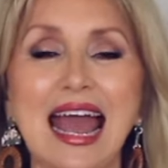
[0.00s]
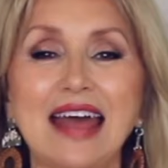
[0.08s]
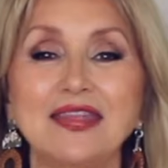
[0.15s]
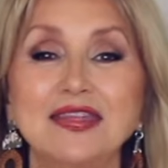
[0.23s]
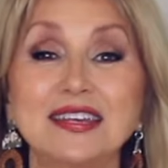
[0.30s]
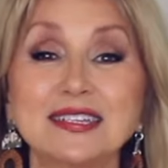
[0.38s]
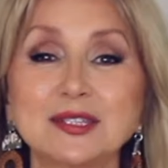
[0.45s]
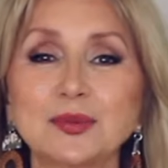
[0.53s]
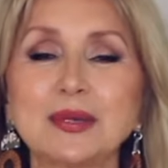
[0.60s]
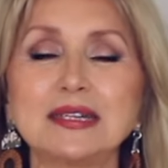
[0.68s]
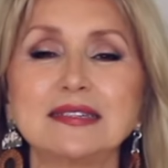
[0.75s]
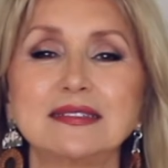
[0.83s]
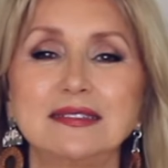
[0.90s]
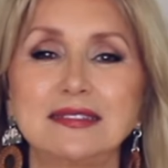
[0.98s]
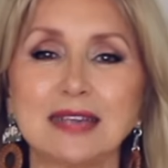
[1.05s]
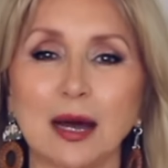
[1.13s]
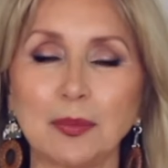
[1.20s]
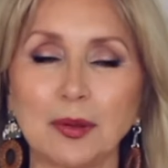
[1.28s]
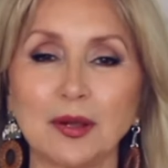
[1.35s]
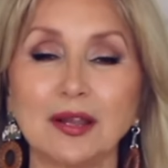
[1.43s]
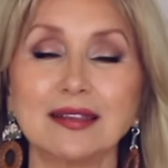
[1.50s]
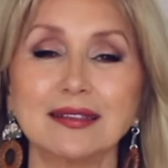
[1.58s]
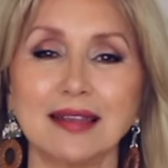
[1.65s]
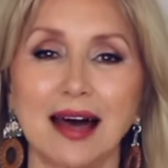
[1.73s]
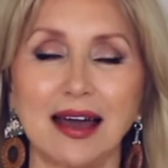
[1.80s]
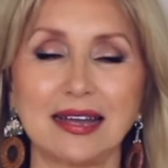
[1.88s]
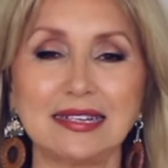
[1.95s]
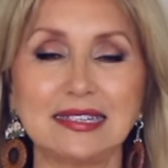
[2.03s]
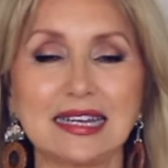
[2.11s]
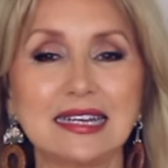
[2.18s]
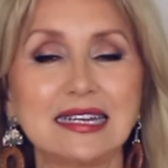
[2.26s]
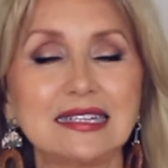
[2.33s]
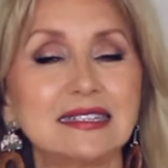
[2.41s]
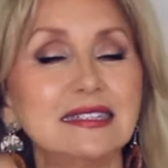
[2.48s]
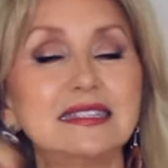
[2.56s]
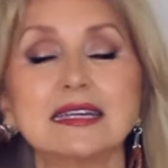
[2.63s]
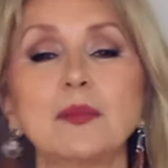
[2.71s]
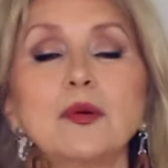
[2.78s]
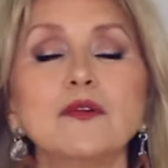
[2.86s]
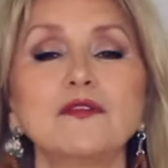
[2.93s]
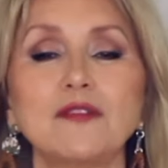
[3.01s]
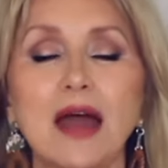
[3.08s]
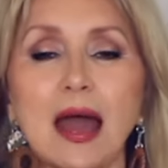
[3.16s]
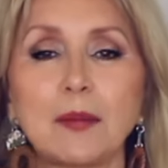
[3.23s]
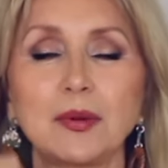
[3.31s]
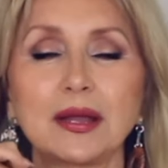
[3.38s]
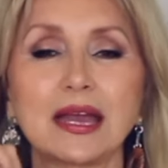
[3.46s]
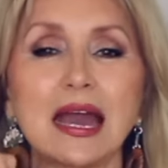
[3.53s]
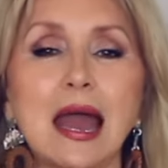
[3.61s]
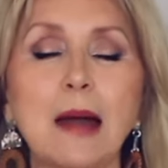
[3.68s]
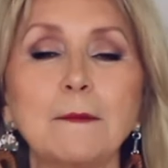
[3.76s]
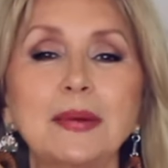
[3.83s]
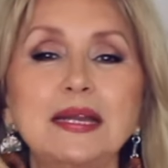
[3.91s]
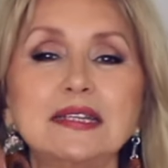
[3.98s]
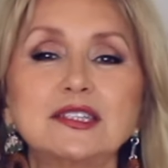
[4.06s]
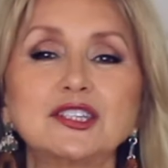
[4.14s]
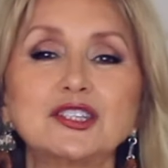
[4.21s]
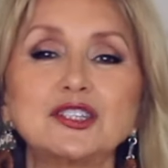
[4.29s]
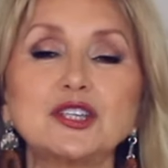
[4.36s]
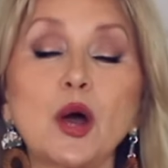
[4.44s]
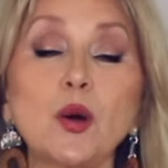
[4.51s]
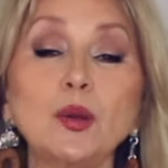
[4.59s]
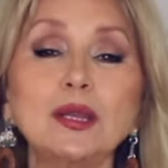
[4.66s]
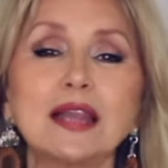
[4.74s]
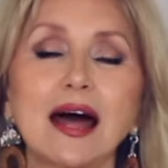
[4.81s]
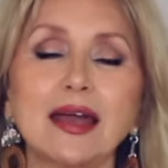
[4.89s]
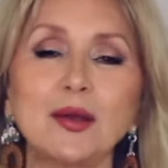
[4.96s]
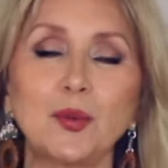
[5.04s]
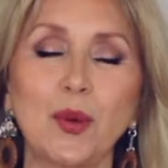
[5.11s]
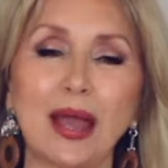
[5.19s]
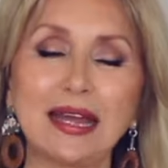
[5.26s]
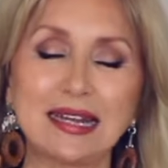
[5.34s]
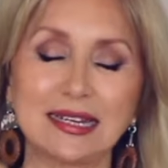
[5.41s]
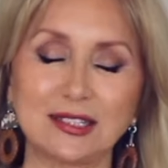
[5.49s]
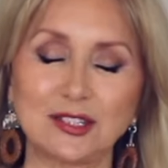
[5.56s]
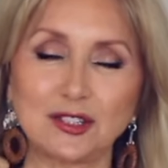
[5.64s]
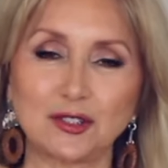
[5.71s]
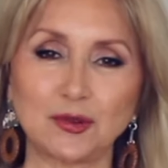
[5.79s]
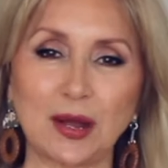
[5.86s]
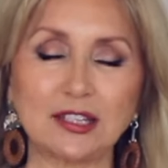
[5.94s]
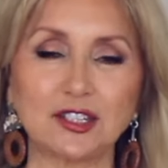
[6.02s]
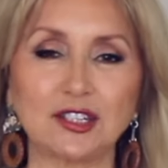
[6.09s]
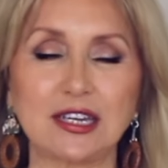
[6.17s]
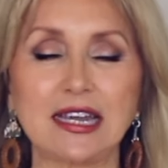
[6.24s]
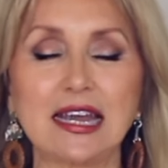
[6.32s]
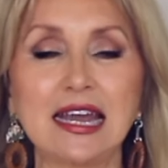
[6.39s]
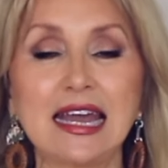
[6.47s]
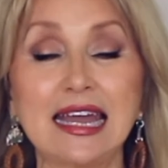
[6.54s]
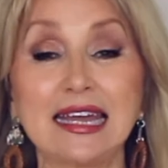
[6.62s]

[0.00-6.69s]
And this one is double lined. It is double fabric, but it's so lightweight and stretchy.